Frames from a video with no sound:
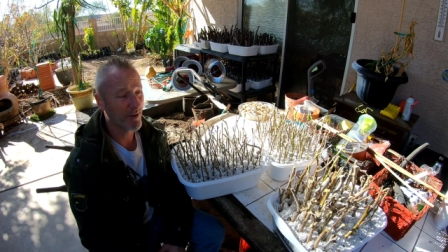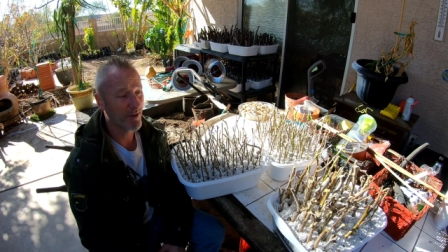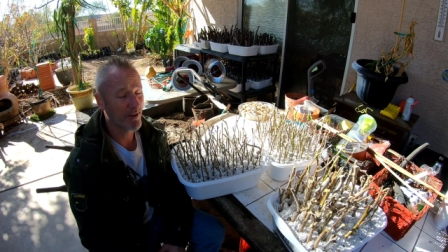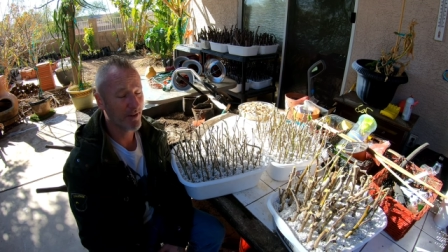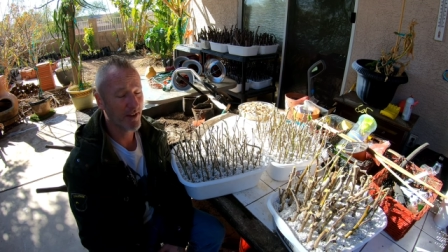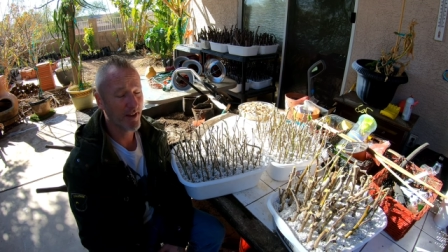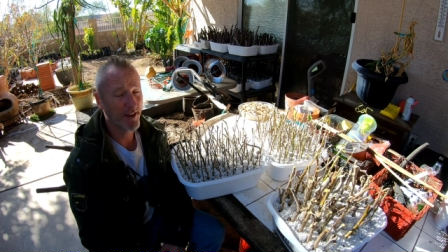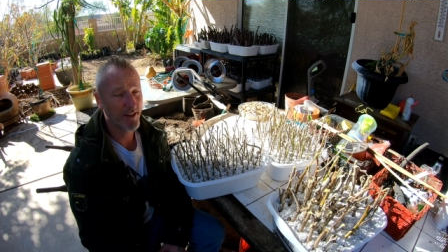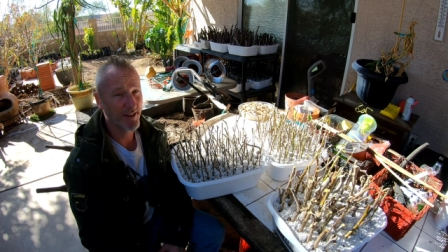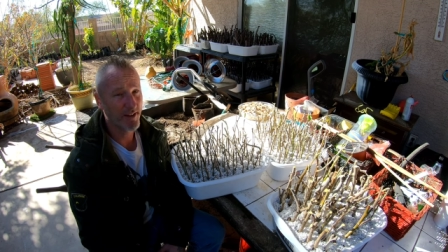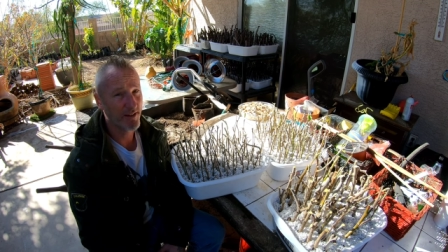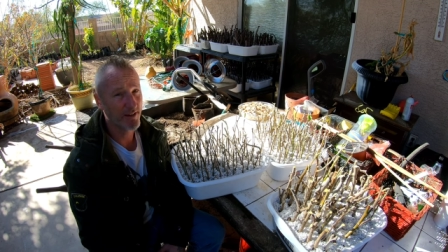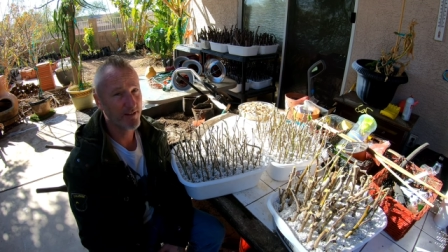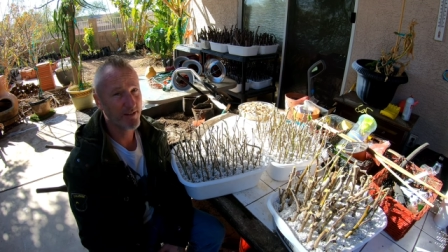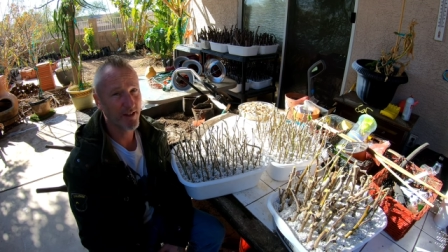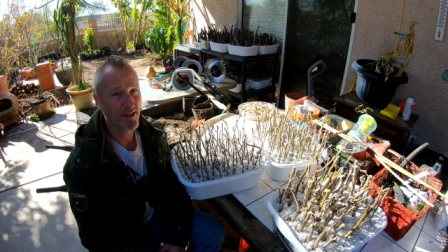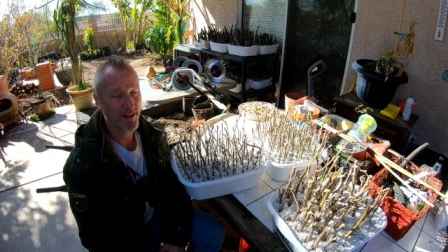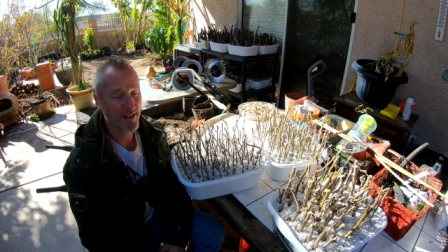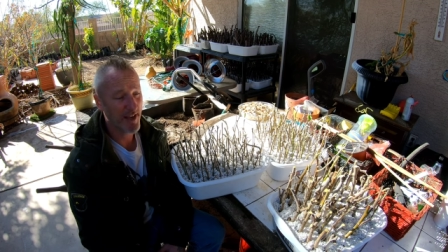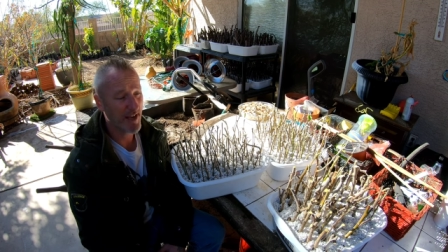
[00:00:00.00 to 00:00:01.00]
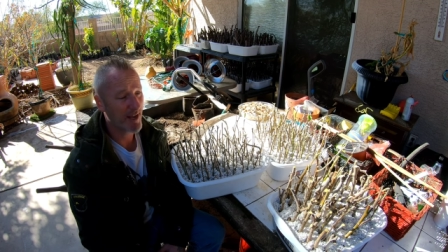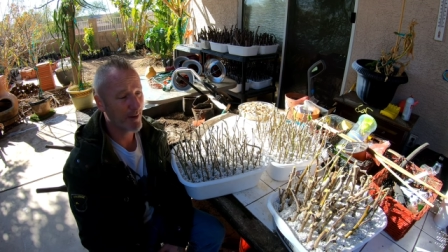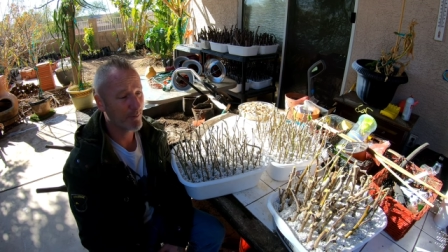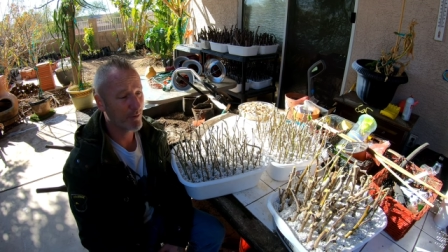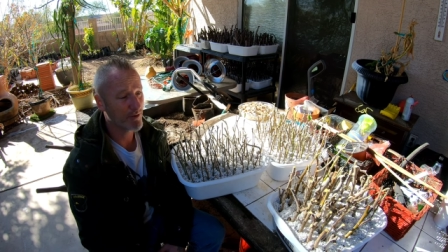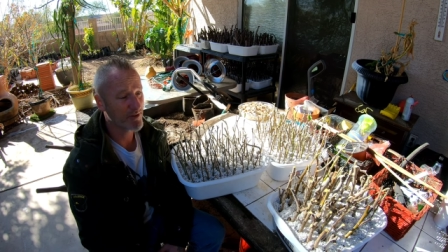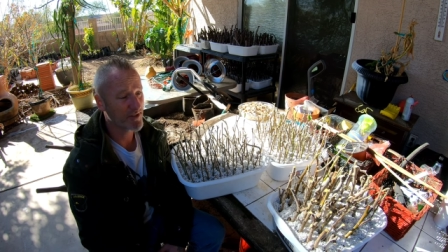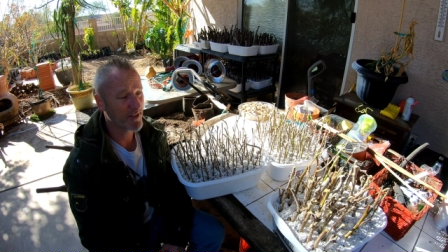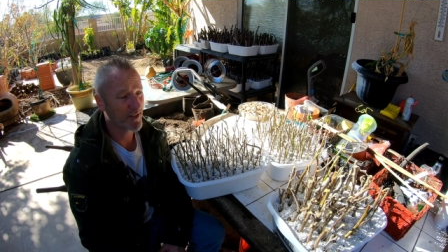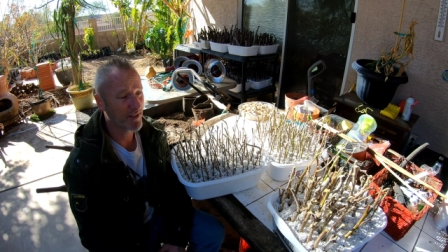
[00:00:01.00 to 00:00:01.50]
but I get a ton of
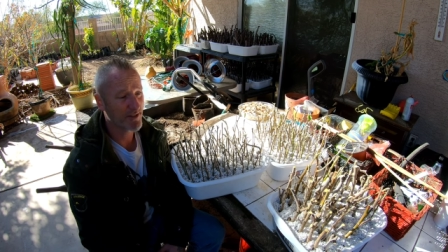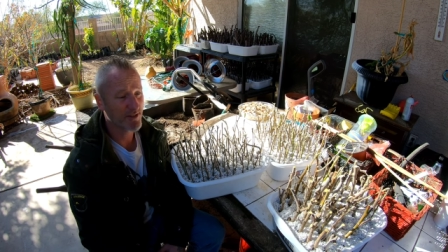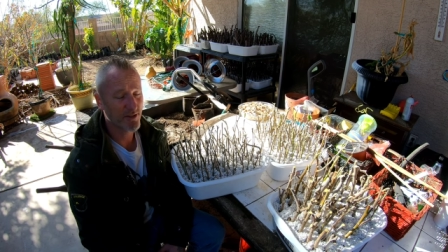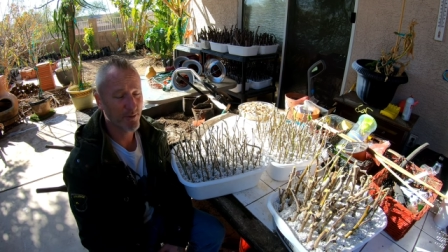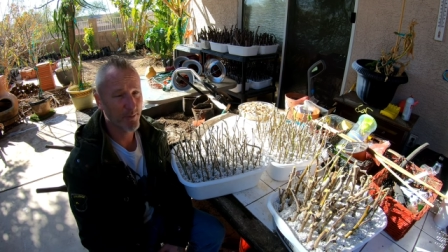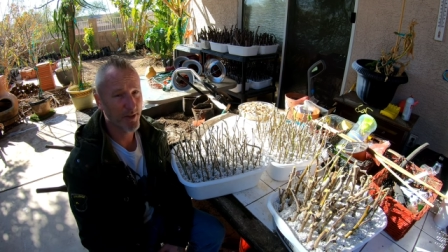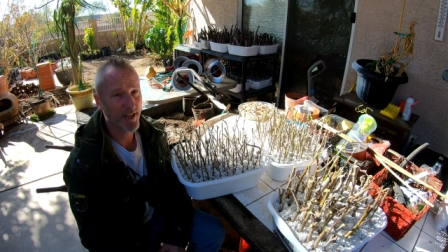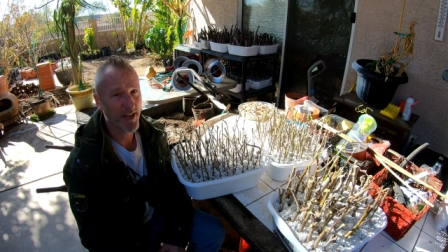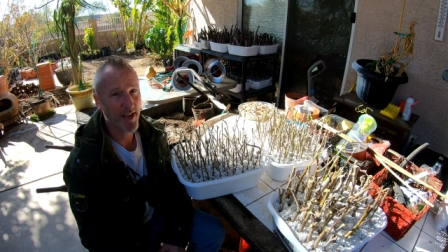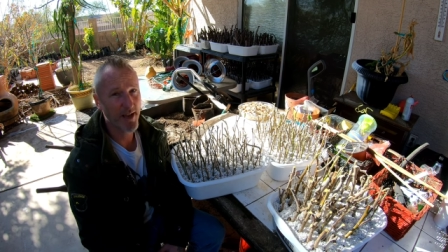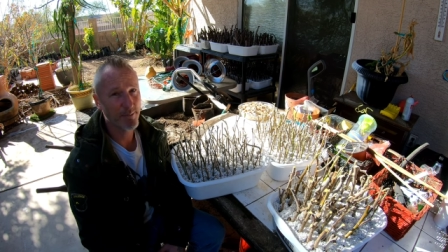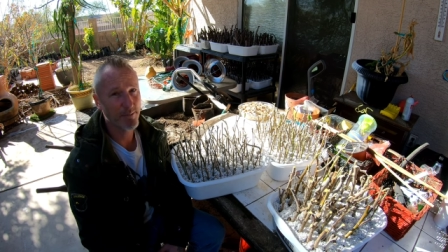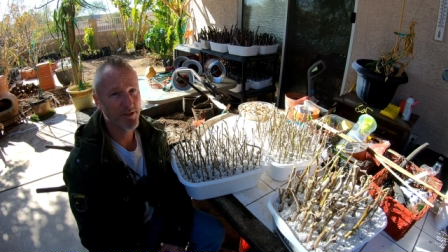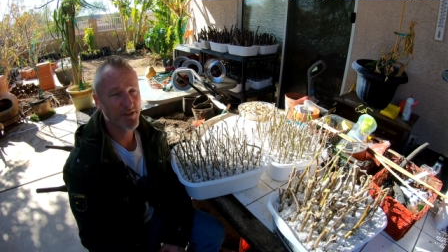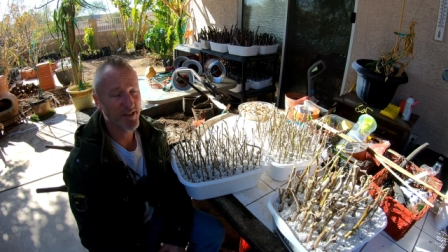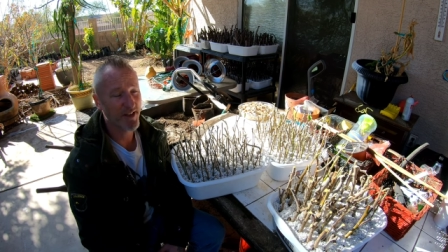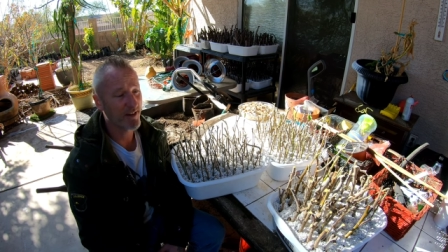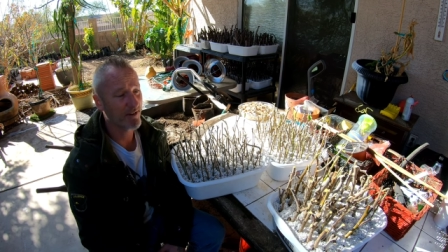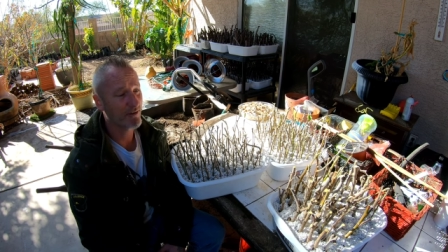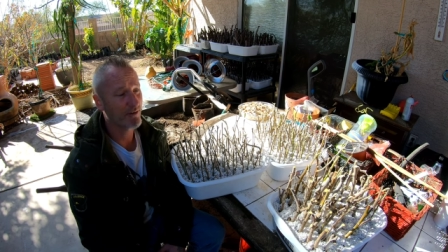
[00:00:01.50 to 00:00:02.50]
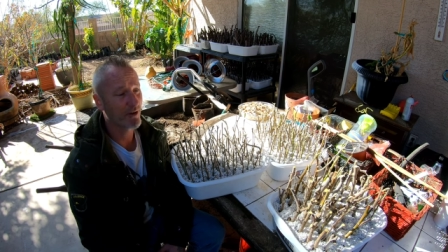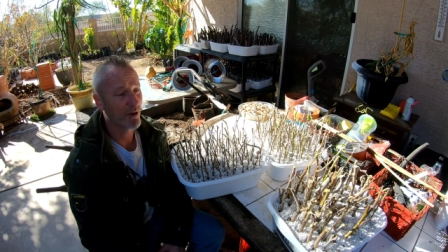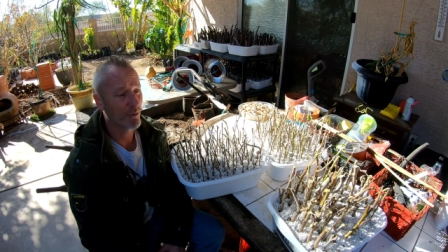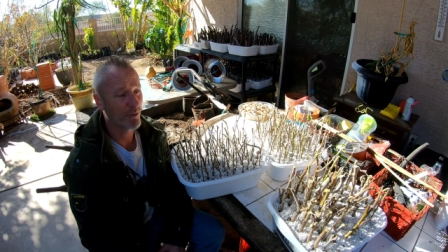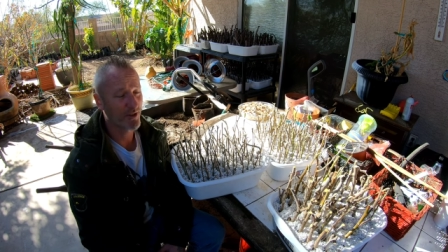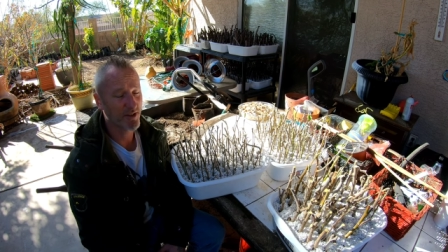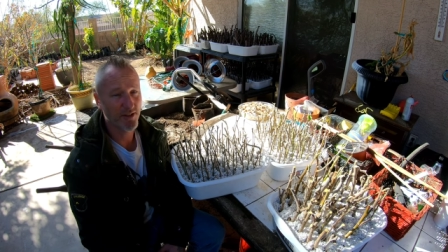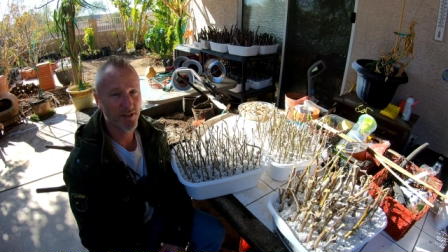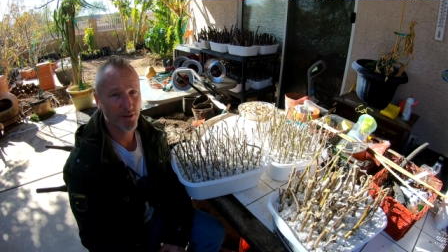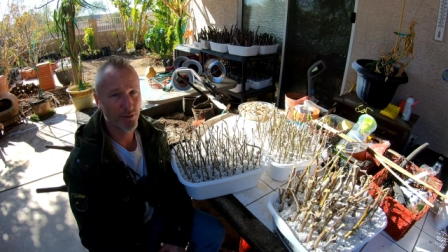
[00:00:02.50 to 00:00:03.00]
apples. I get so many apples, I don't know
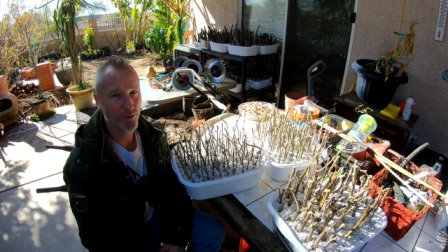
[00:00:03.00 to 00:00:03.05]
what to